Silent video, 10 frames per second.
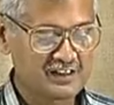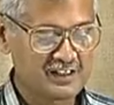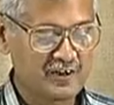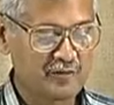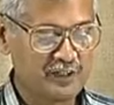
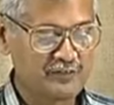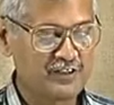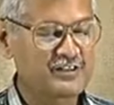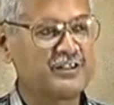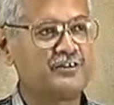a combined
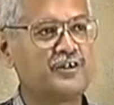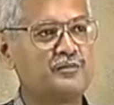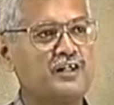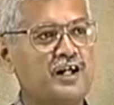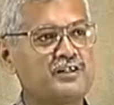function, you know. I
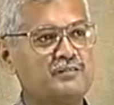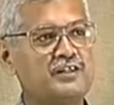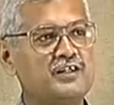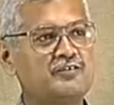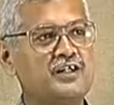mean,
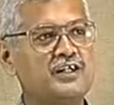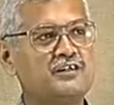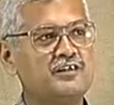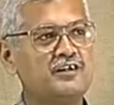ultimately we are,